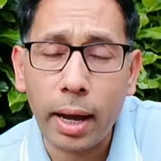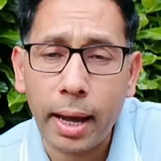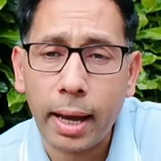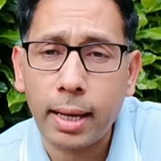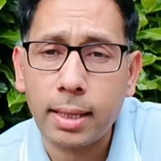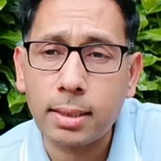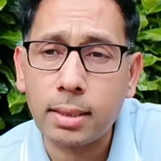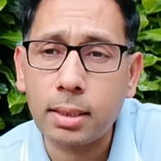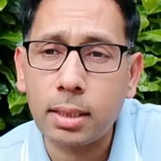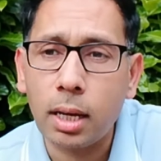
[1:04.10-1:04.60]

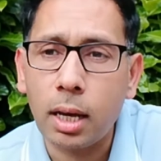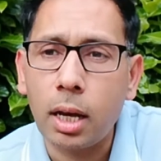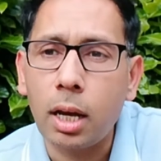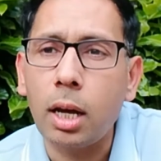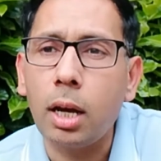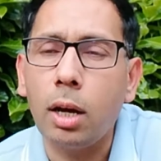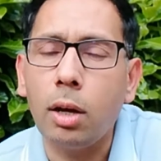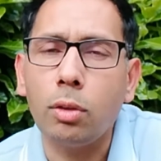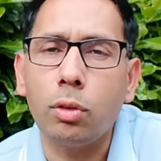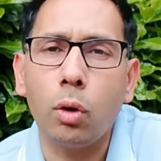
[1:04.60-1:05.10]
as
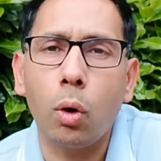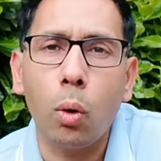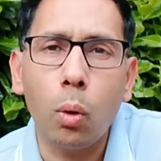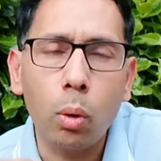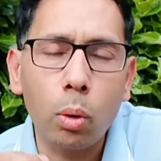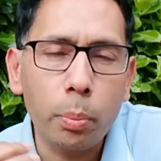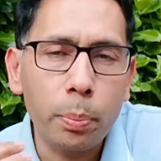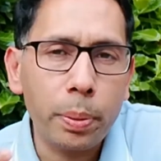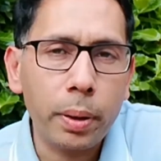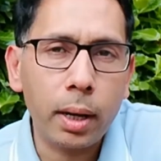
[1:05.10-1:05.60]
the
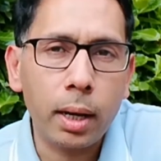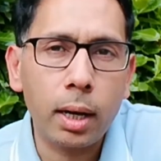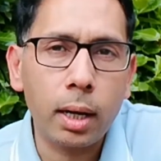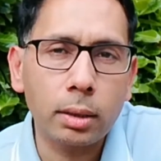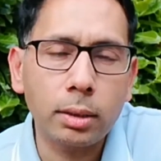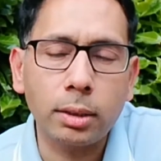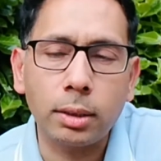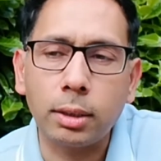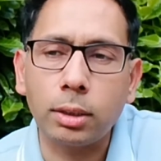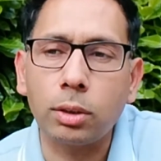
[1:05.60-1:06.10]
whole
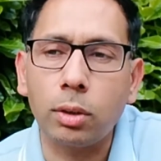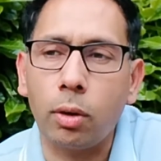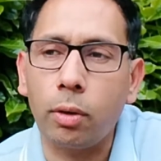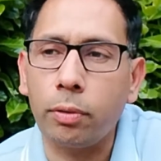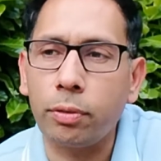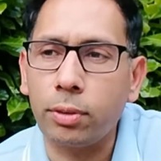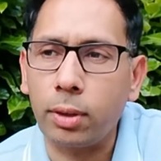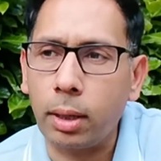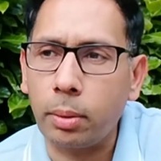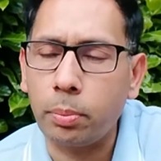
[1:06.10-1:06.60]
purchase
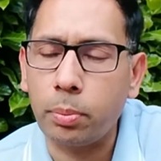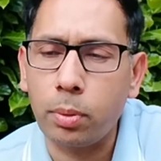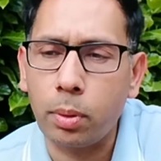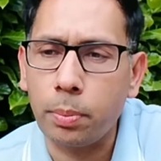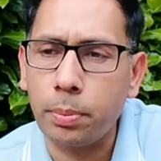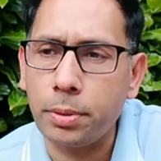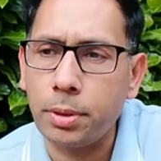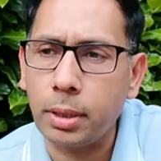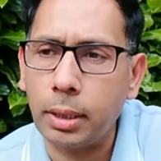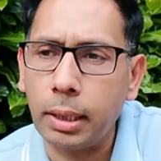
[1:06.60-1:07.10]
of that
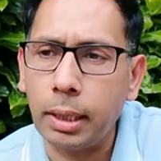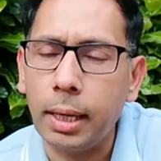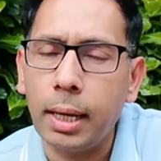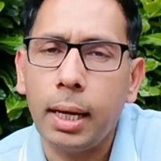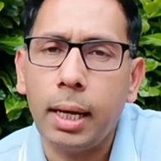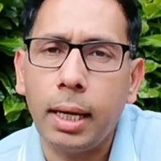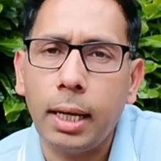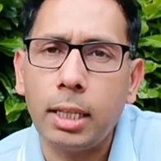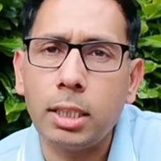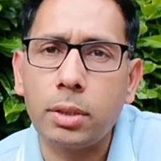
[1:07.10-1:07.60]
property
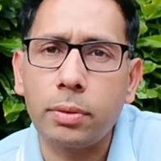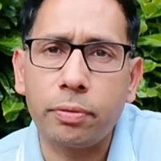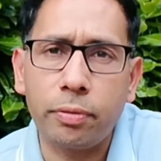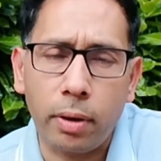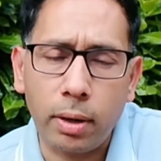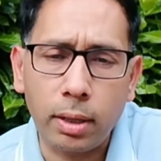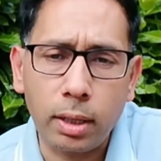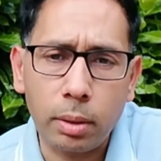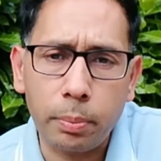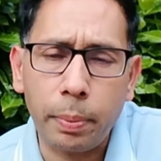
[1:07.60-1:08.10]
is
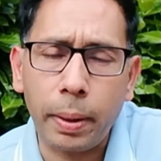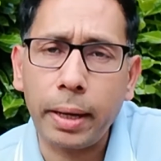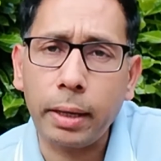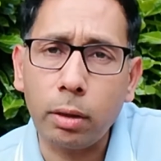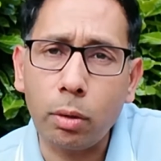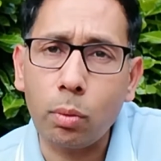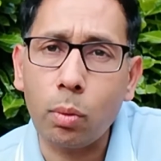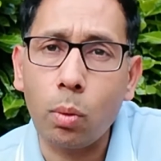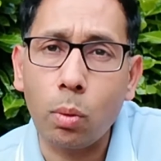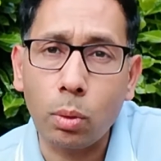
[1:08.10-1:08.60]
funded by
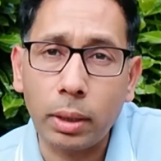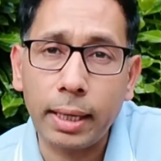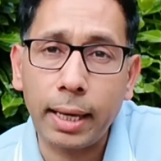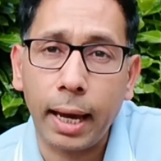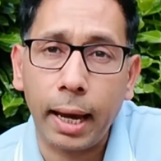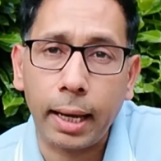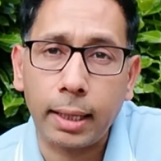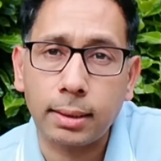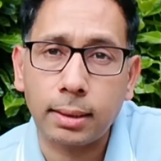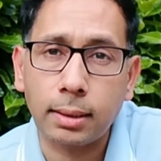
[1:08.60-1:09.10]
your own
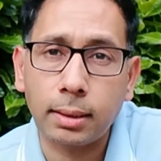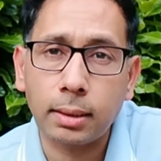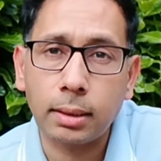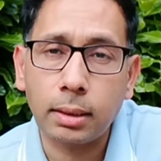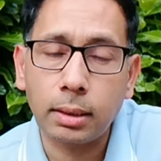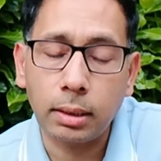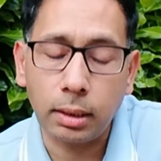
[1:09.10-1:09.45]
cash.